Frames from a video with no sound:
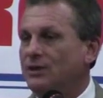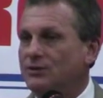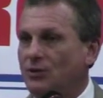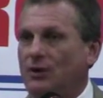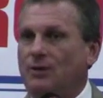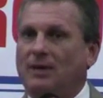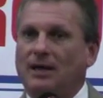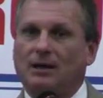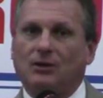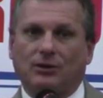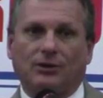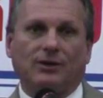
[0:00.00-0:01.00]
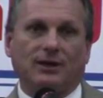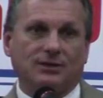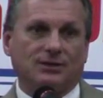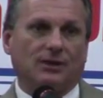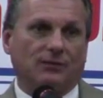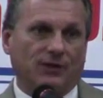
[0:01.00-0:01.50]
and he's already made it clear that
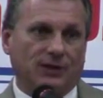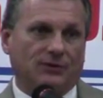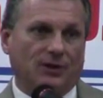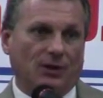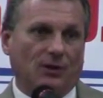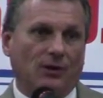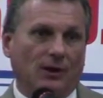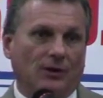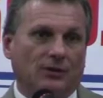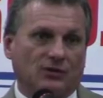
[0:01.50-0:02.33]
he's going to veto